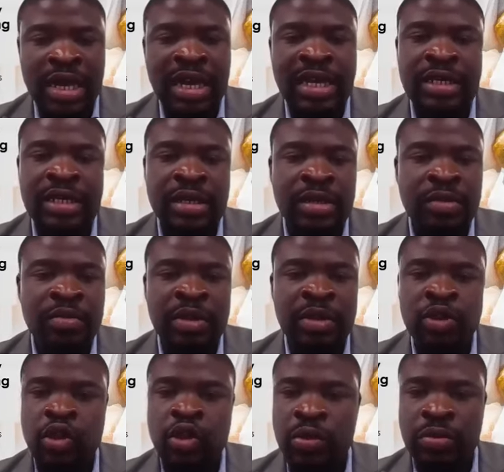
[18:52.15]
And I'm
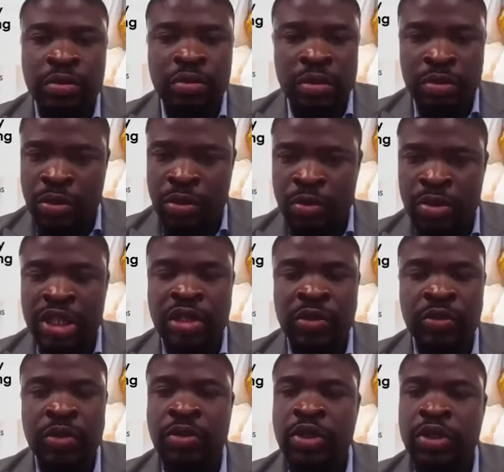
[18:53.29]
sure
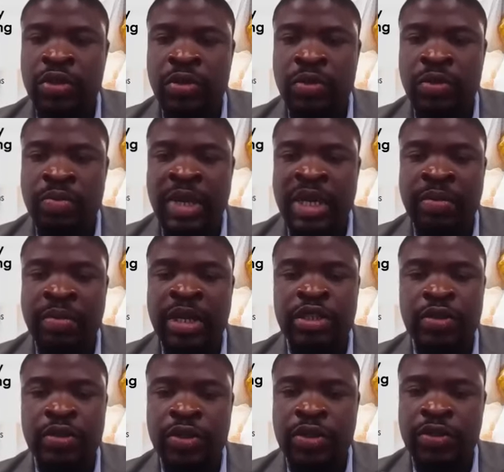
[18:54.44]
Tobechi will also make
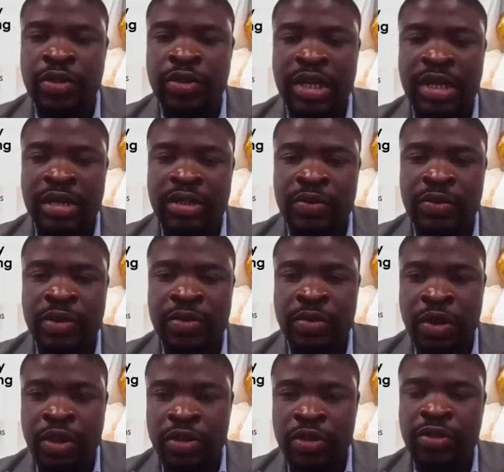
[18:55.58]
mention to that as well
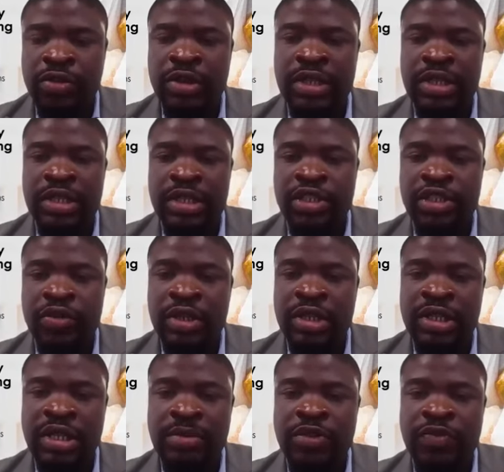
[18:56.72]
during the session in
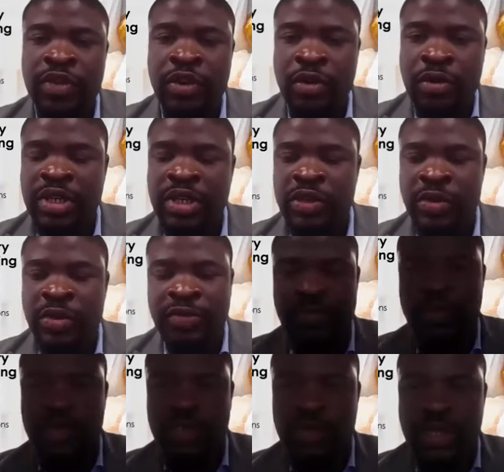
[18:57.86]
terms of the companies we have
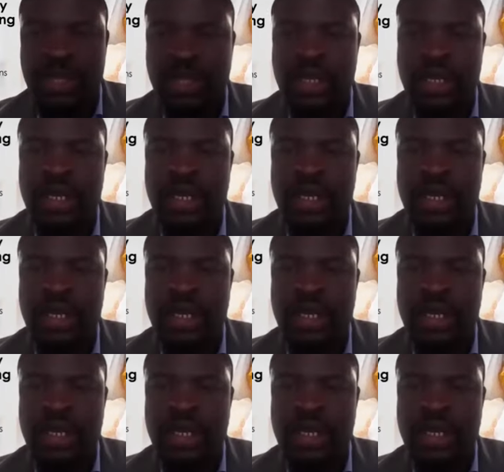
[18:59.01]
worked with.